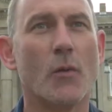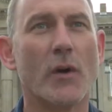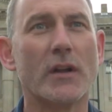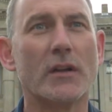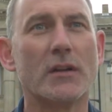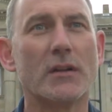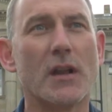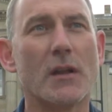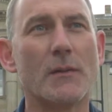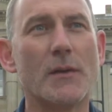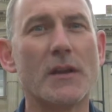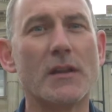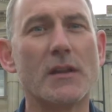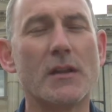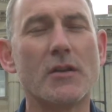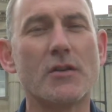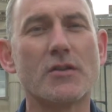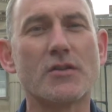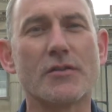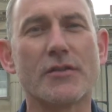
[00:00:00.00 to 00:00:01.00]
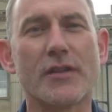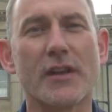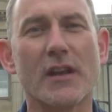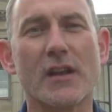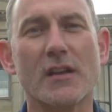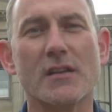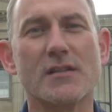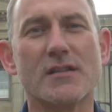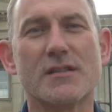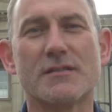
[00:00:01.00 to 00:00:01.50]
Well, I mean, the usual thing
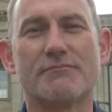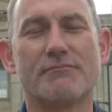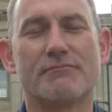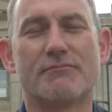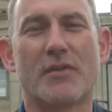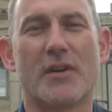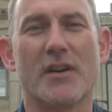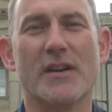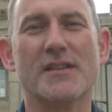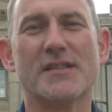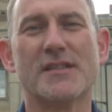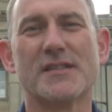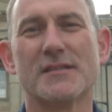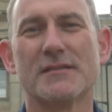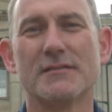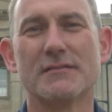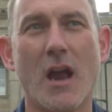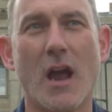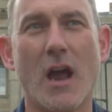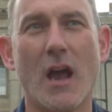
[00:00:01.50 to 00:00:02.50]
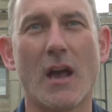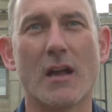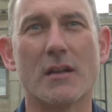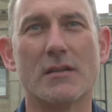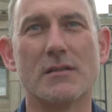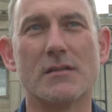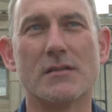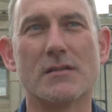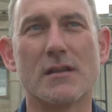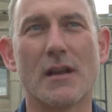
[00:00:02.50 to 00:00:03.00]
is price
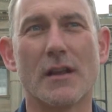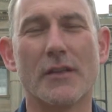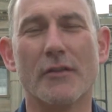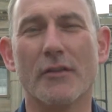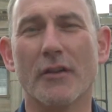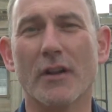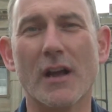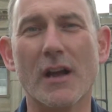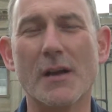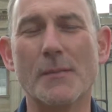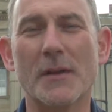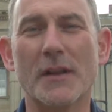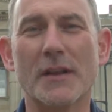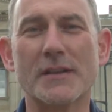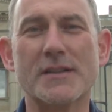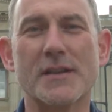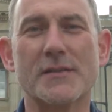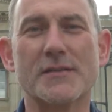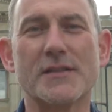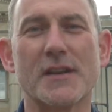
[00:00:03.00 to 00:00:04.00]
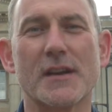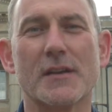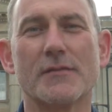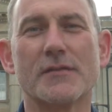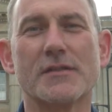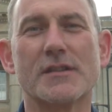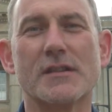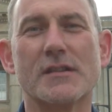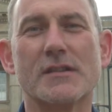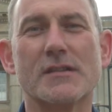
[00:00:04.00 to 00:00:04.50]
and, and the reliability of
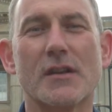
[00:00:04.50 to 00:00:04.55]
services.